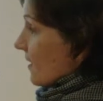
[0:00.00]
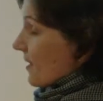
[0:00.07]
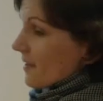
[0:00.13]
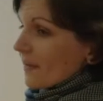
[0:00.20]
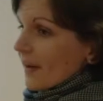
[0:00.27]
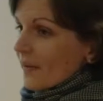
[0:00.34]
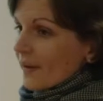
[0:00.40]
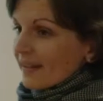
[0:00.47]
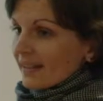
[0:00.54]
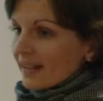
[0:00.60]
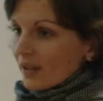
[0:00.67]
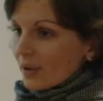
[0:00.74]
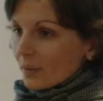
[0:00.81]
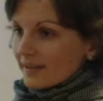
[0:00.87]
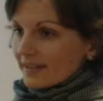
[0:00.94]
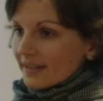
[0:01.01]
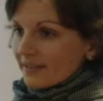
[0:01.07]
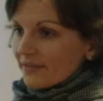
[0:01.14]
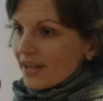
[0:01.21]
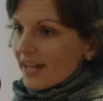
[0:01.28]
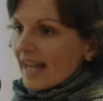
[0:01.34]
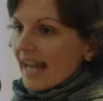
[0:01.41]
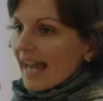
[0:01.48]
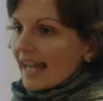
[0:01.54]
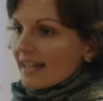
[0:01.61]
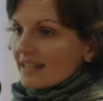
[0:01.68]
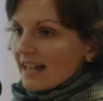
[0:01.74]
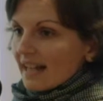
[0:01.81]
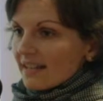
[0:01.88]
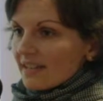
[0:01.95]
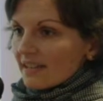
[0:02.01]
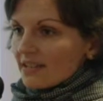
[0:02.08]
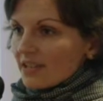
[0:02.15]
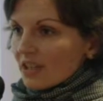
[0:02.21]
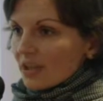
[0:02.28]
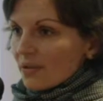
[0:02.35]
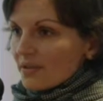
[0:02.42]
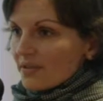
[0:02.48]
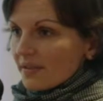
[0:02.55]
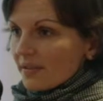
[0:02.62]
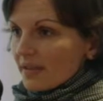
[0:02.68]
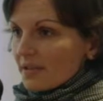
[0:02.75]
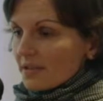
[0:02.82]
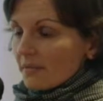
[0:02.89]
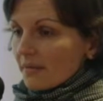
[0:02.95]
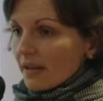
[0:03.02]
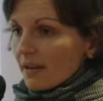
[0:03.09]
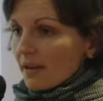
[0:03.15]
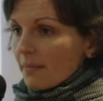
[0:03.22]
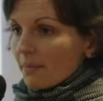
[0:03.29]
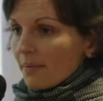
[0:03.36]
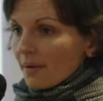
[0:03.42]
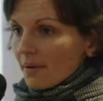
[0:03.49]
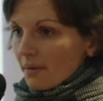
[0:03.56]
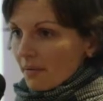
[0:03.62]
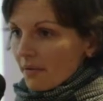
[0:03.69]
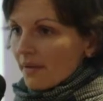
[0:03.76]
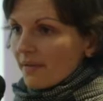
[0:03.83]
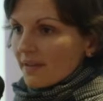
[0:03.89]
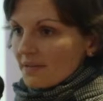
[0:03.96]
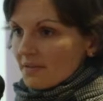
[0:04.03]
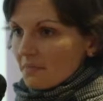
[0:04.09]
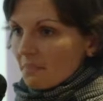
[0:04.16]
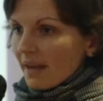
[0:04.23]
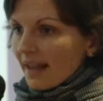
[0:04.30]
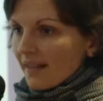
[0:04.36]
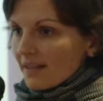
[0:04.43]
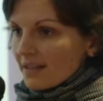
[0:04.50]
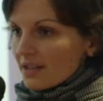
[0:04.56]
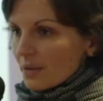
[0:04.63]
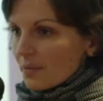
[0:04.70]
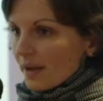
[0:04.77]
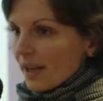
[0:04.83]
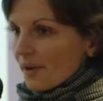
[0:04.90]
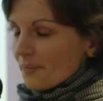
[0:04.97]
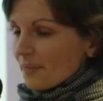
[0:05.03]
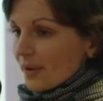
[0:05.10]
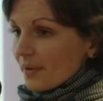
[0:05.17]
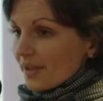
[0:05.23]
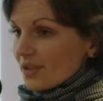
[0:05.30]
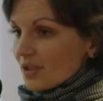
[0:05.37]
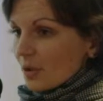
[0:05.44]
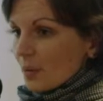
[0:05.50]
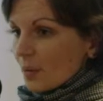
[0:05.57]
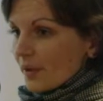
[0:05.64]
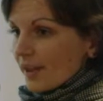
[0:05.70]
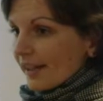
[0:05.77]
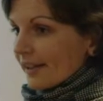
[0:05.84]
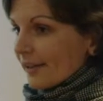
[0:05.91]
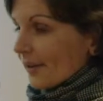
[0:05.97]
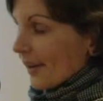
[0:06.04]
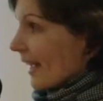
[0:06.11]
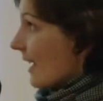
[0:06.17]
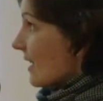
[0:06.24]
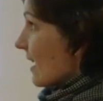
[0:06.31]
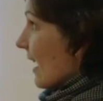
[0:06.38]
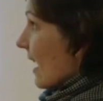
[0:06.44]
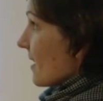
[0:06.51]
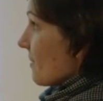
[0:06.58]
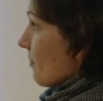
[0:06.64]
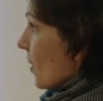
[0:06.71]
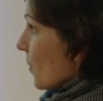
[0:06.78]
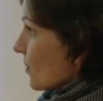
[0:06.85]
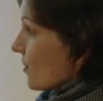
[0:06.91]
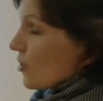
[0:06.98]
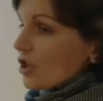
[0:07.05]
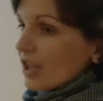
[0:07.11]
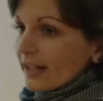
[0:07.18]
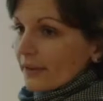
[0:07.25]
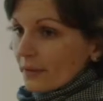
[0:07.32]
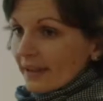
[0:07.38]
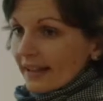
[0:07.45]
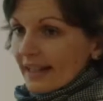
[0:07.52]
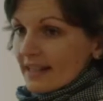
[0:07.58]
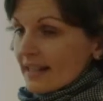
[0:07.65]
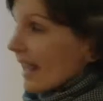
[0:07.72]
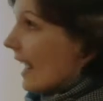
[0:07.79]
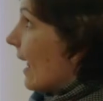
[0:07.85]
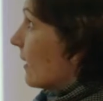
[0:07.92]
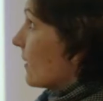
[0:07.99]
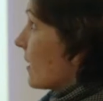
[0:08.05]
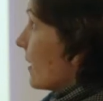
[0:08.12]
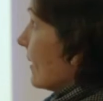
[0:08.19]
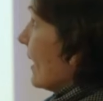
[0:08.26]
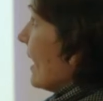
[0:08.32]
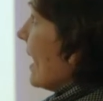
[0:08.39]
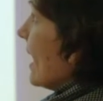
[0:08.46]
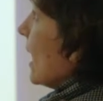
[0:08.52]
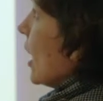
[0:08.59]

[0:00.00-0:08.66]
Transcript: is very inclusive and doesn't use this military rhetoric and has both children and elderly.